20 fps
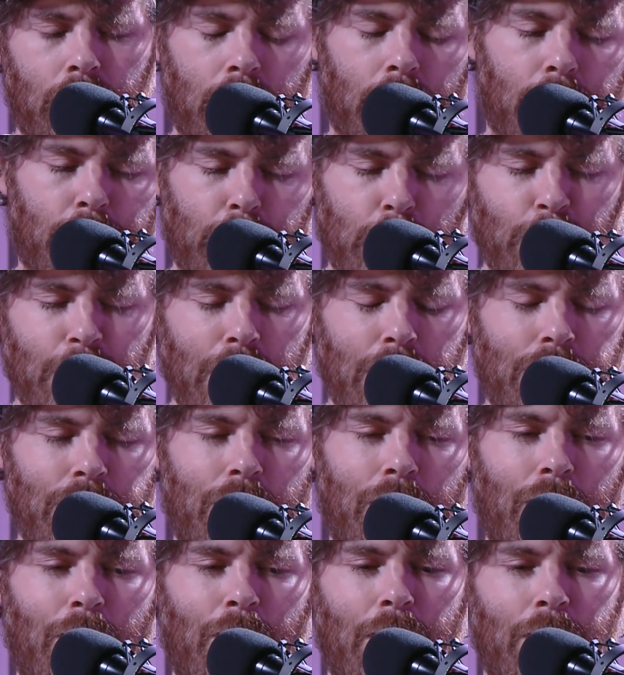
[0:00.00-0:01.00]
few days
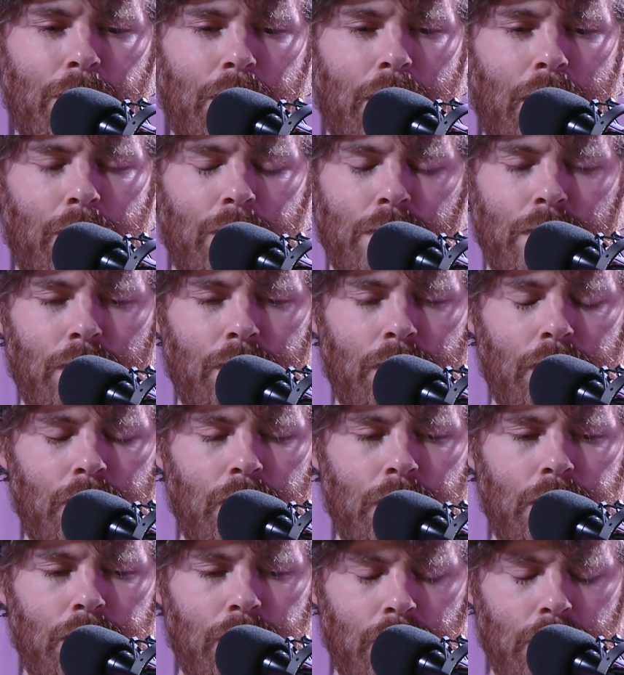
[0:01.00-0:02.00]
ago, I was
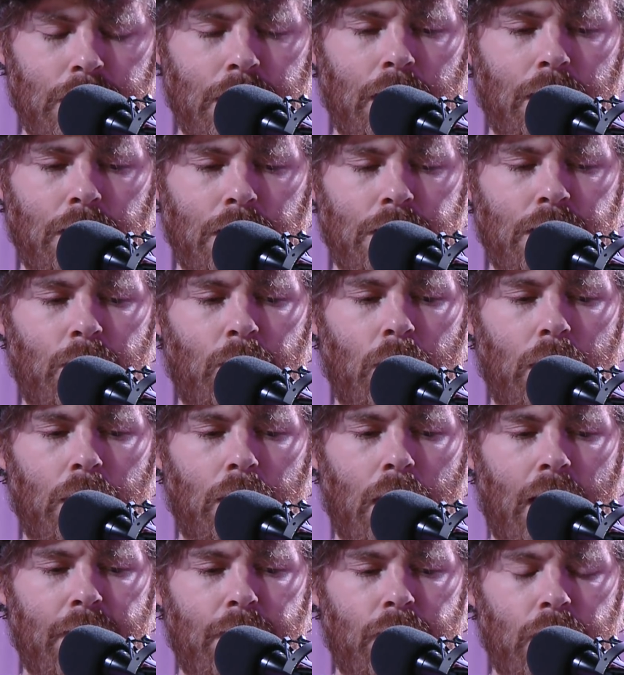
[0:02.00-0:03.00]
saying to someone,
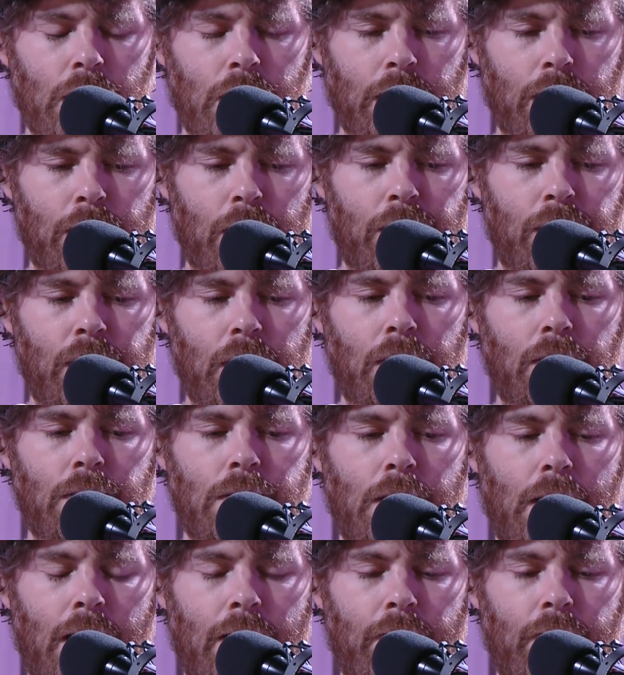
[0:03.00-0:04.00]
I feel like the things
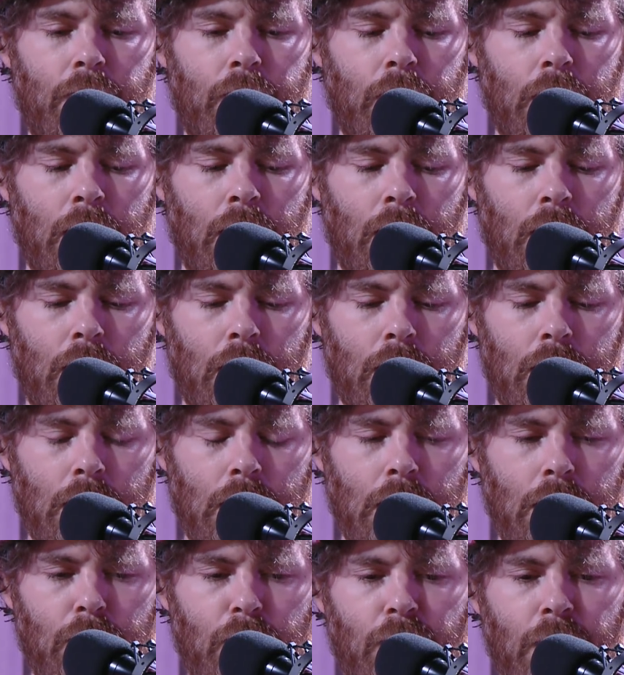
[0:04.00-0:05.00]
that I've
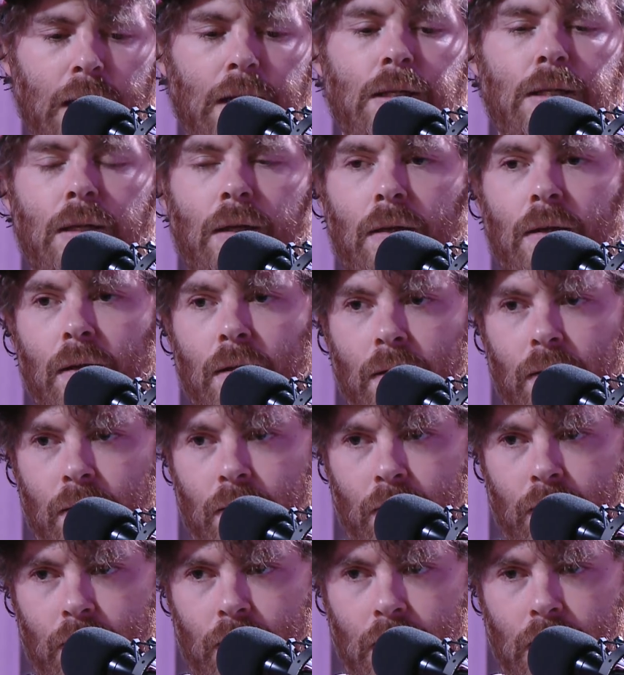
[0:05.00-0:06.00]
invented
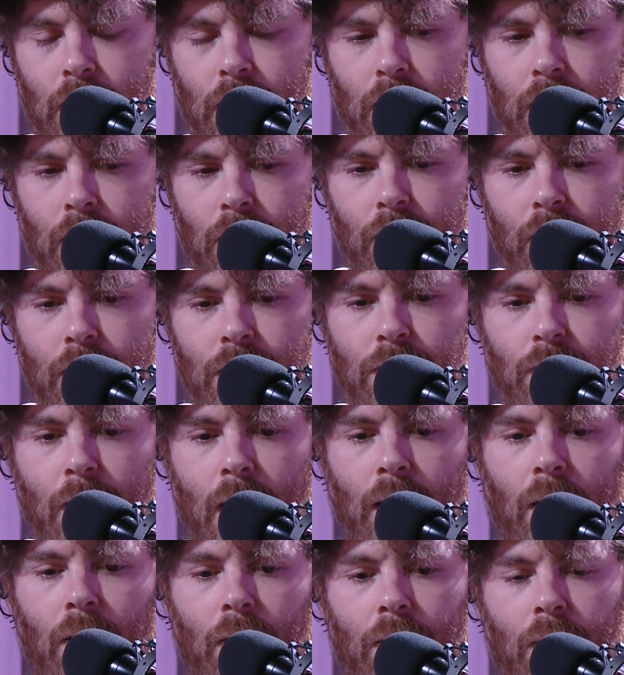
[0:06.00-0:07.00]
in this
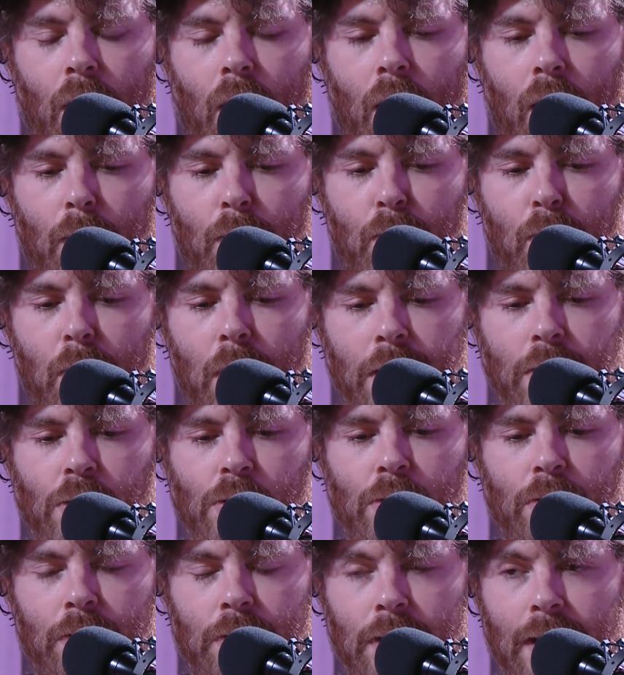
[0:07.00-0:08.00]
record are
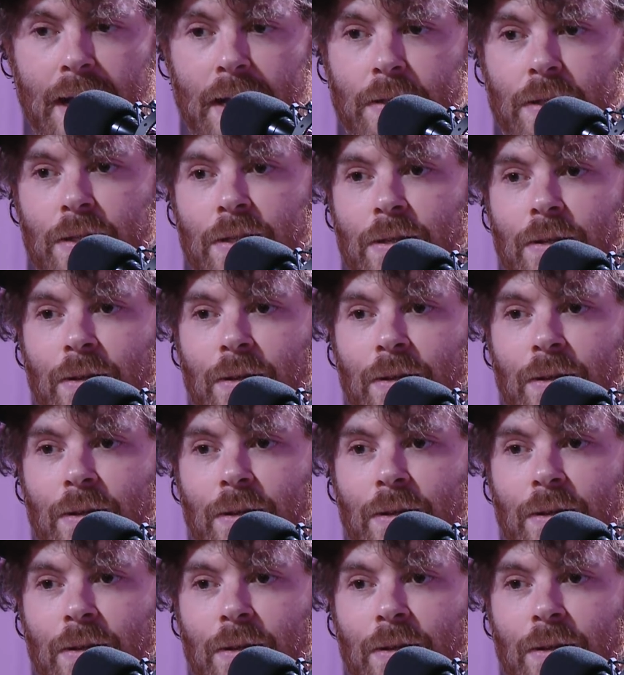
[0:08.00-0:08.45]
much less